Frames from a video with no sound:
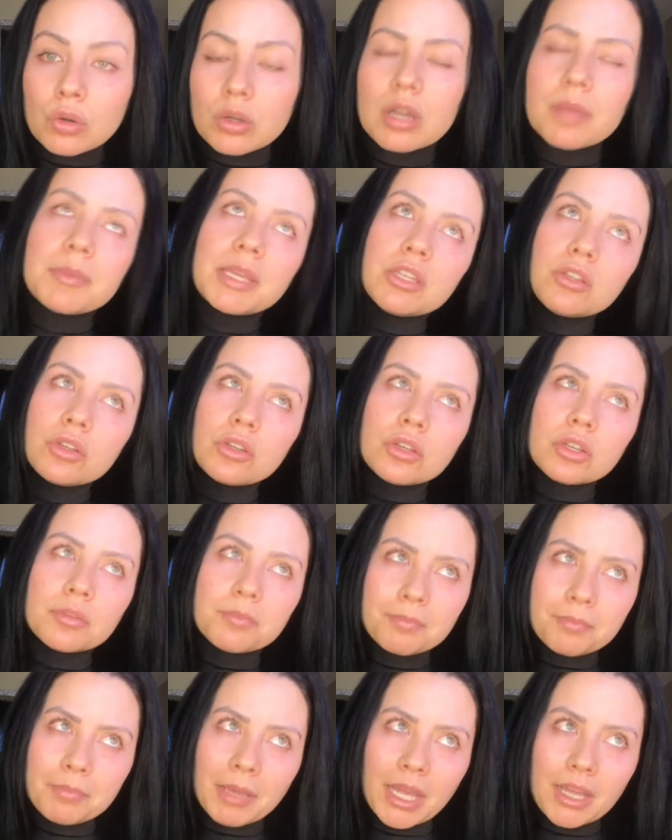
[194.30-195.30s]
I mean, you could
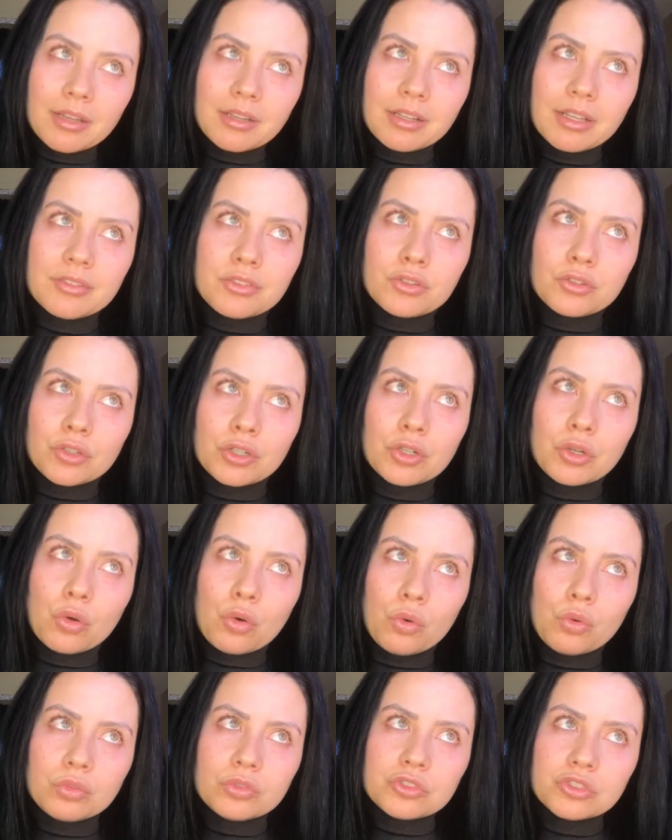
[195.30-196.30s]
patent a certain
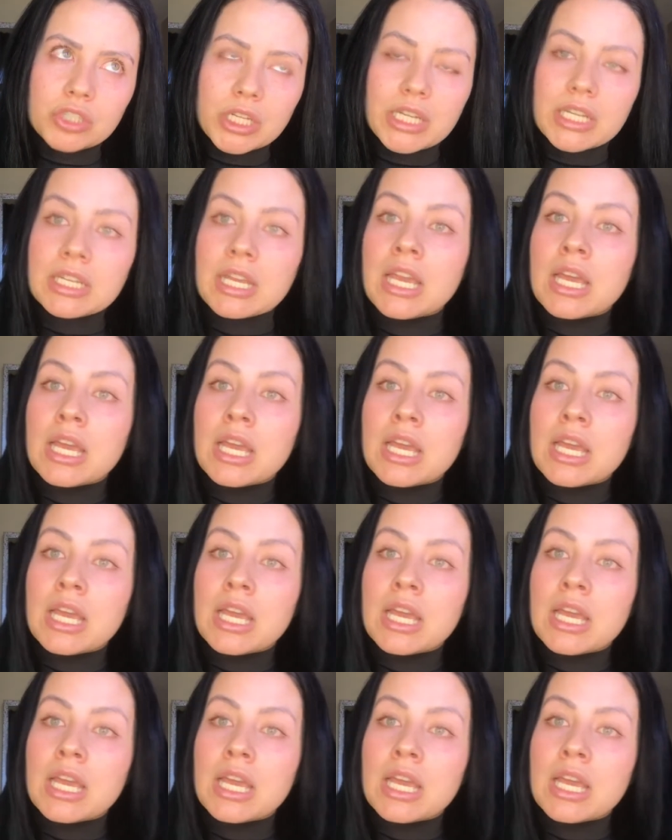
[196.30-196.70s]
gold shade,